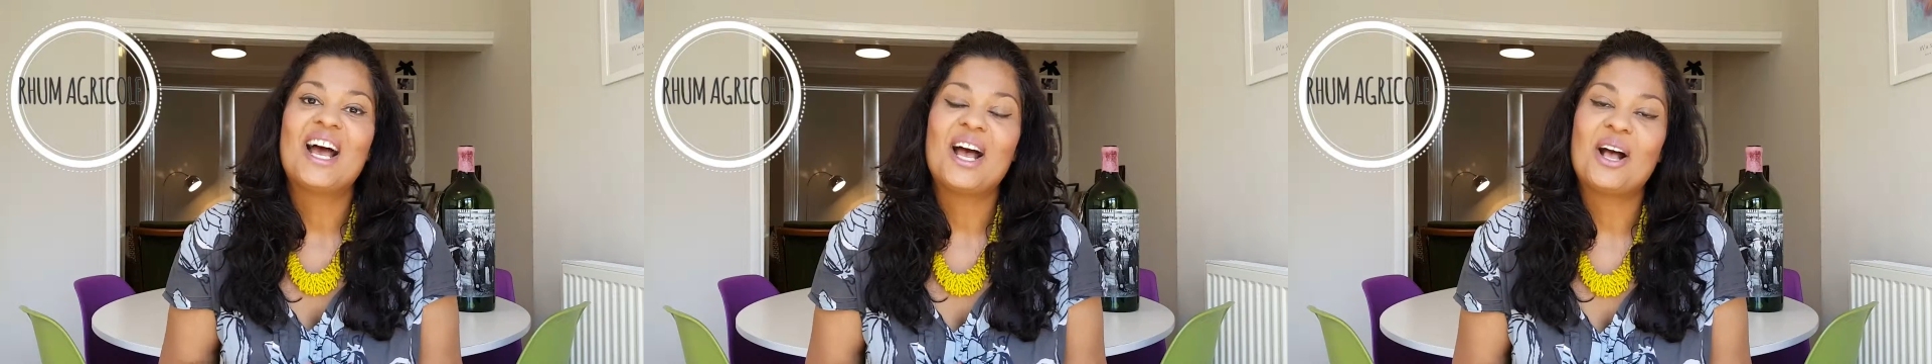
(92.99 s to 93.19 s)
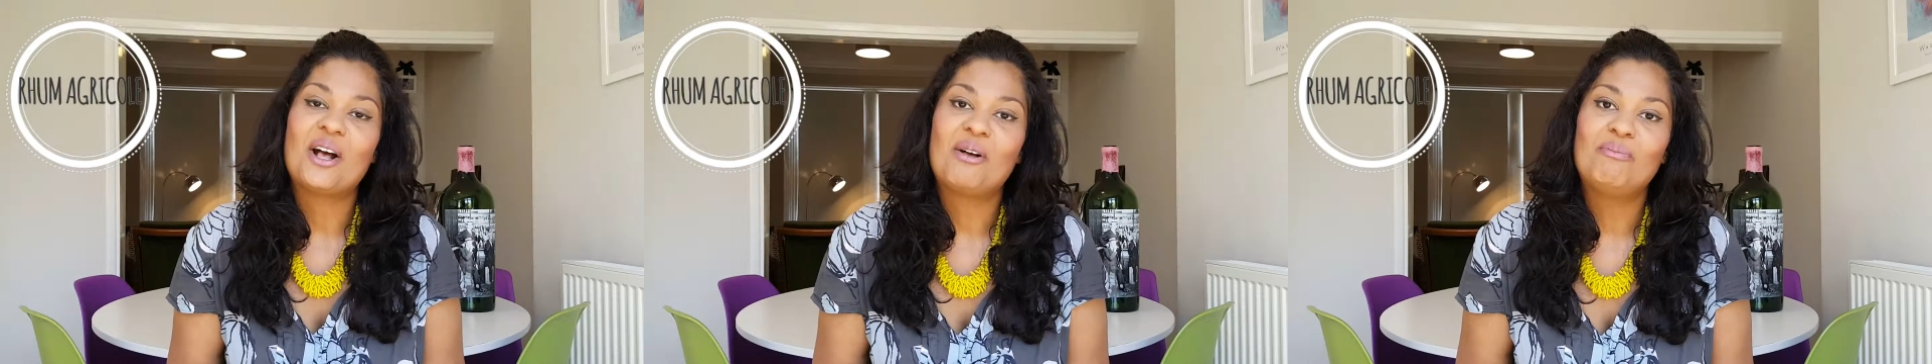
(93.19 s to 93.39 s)

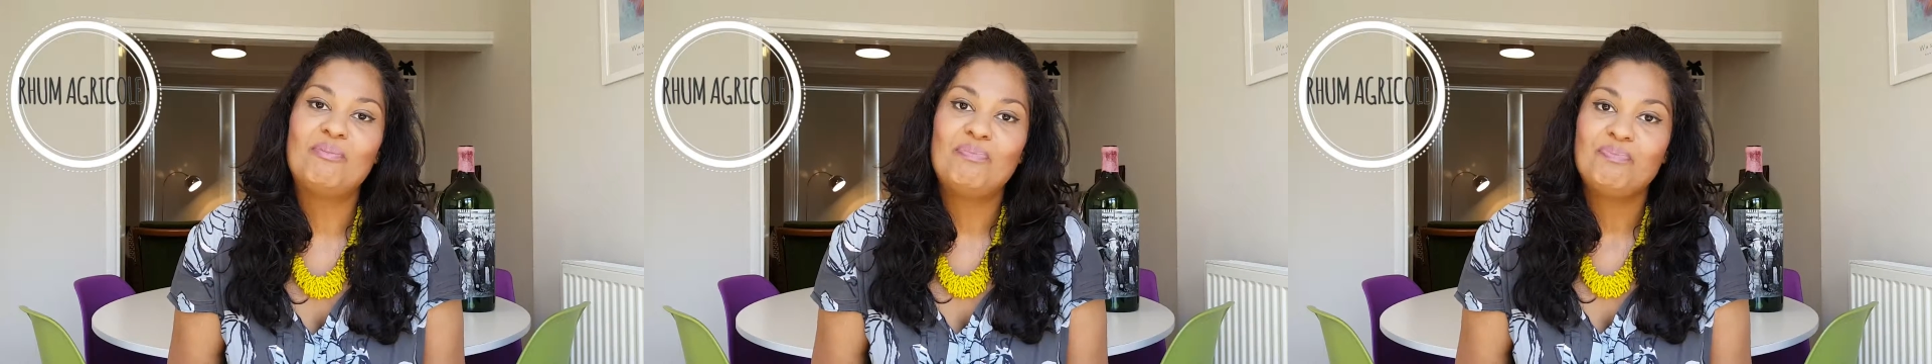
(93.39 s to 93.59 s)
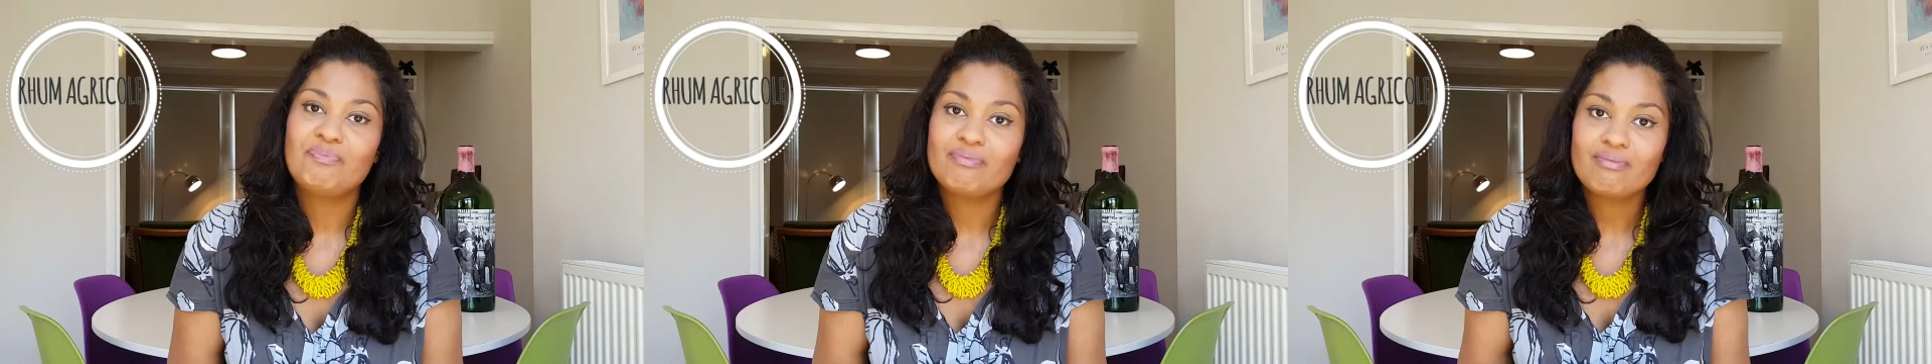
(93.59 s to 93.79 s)

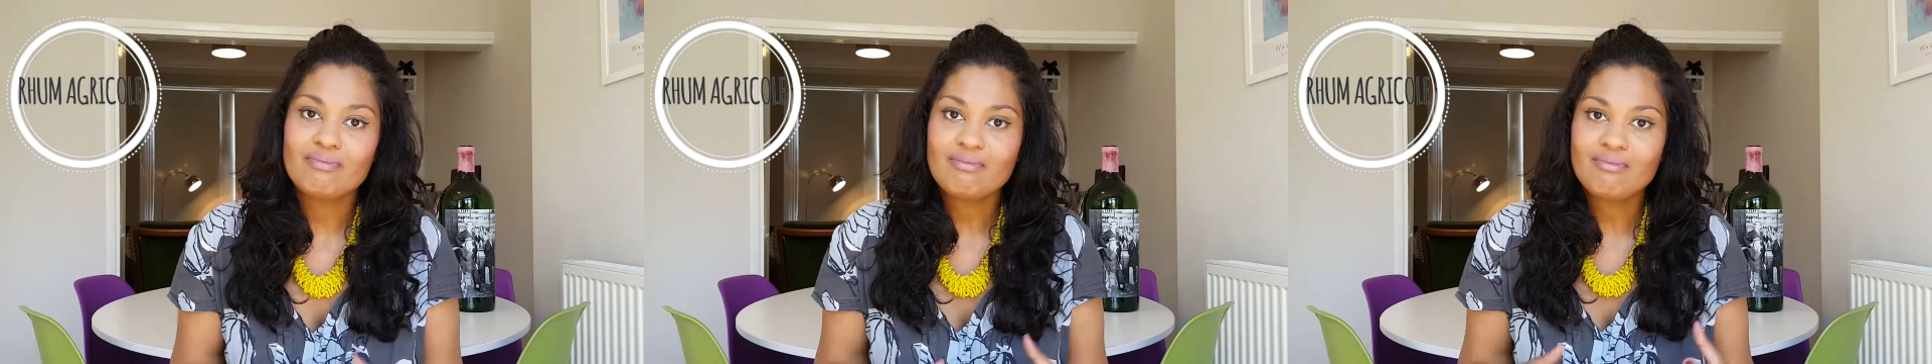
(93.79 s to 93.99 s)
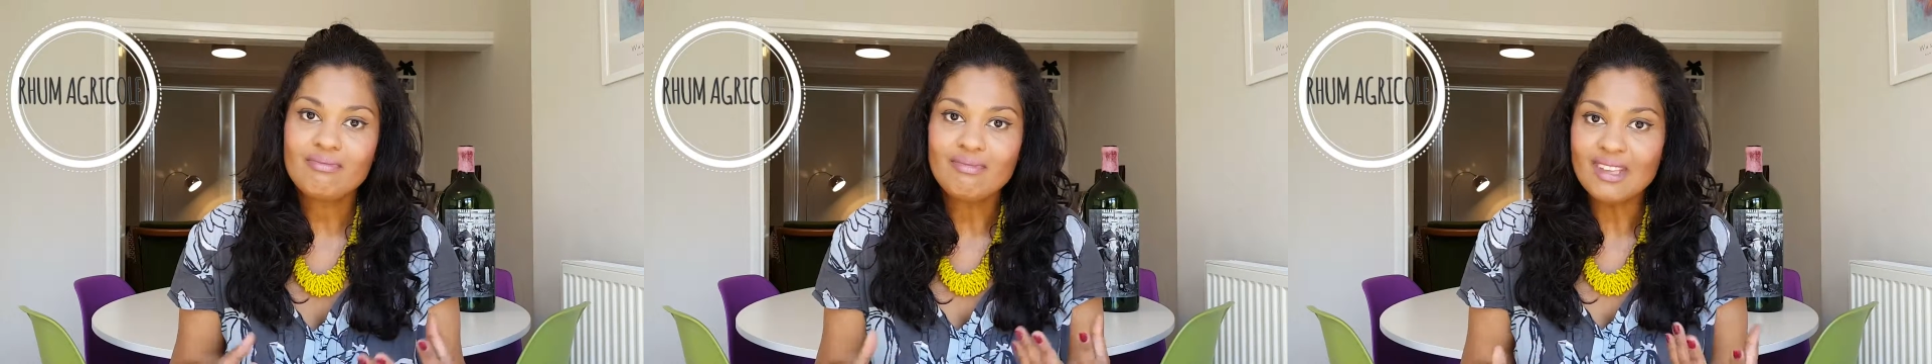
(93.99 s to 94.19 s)
And
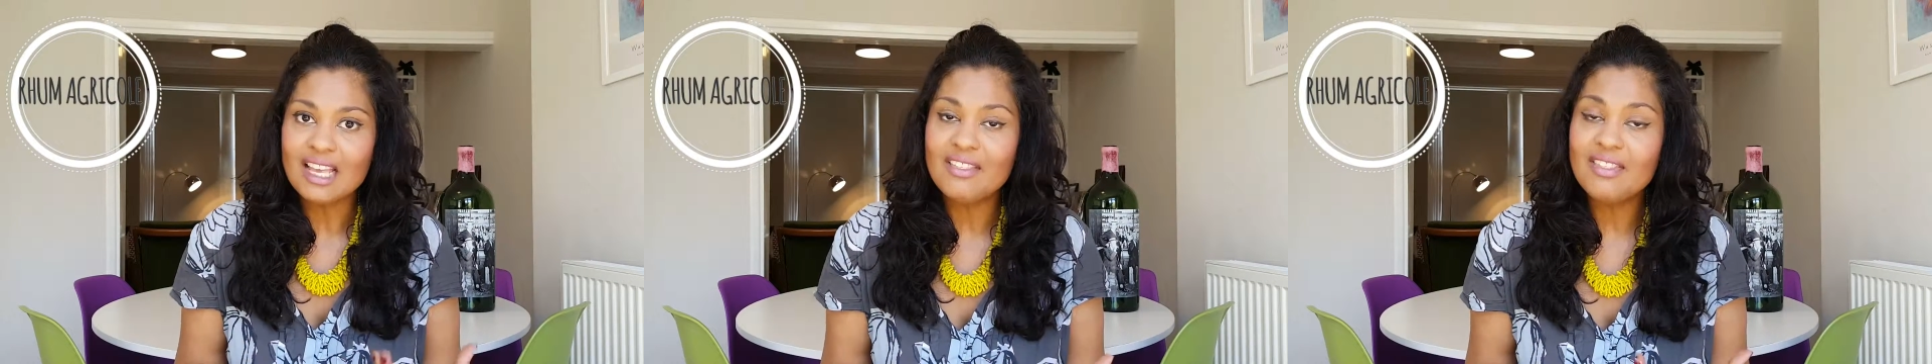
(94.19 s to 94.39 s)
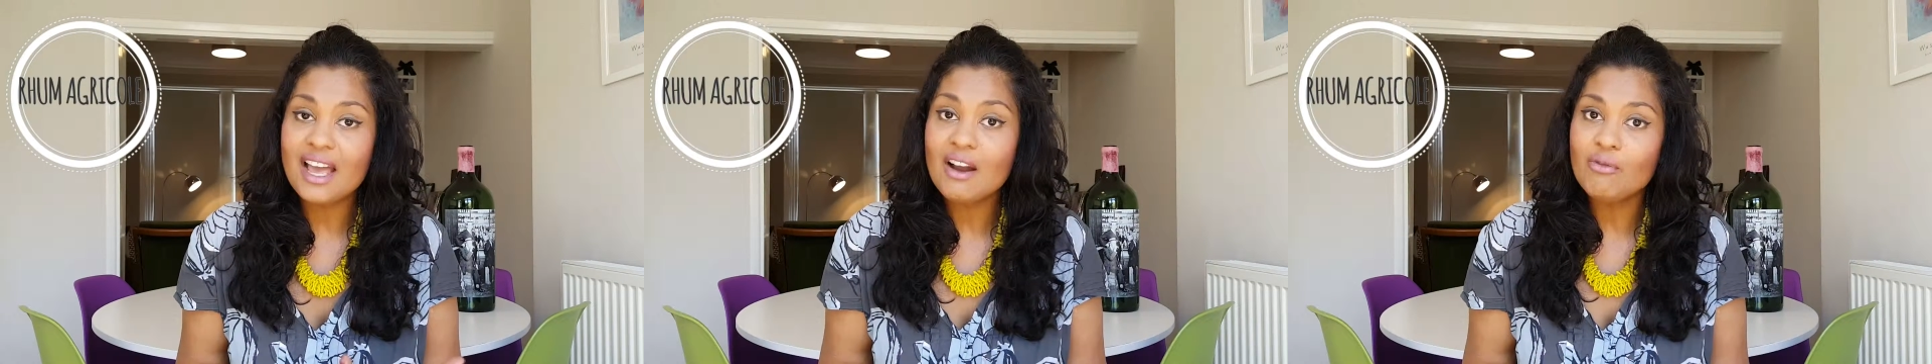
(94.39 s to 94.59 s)

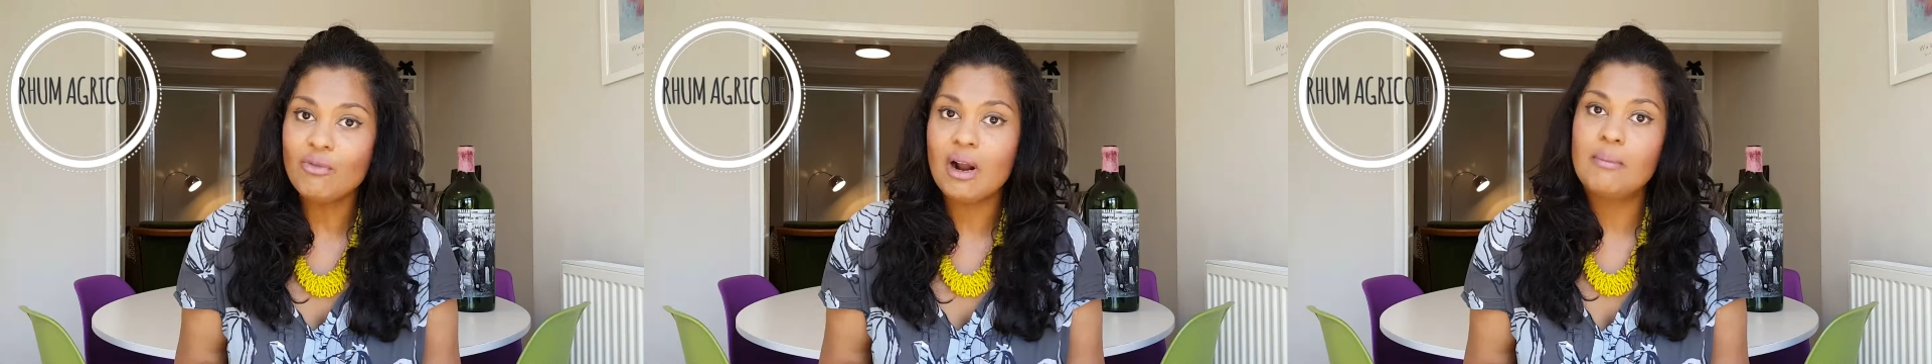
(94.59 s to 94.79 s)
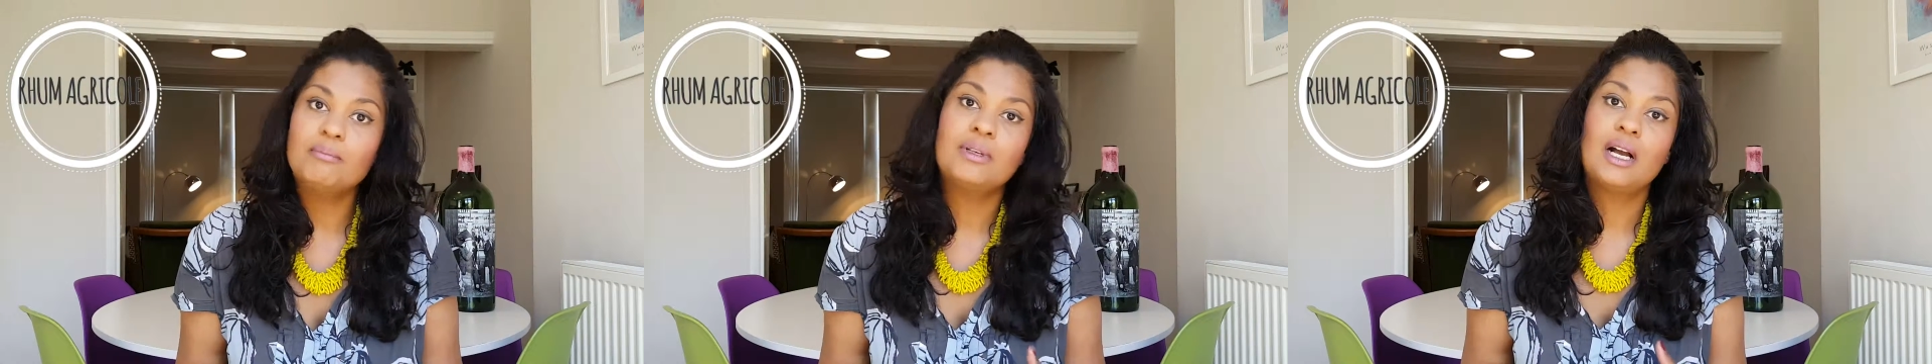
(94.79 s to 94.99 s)
that
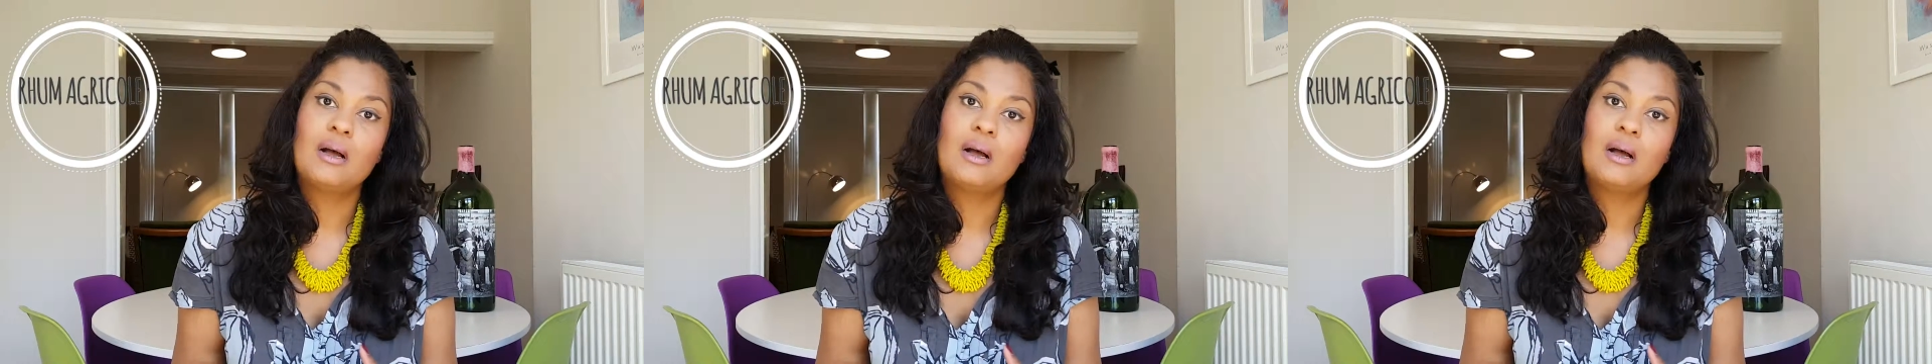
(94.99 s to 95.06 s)
rum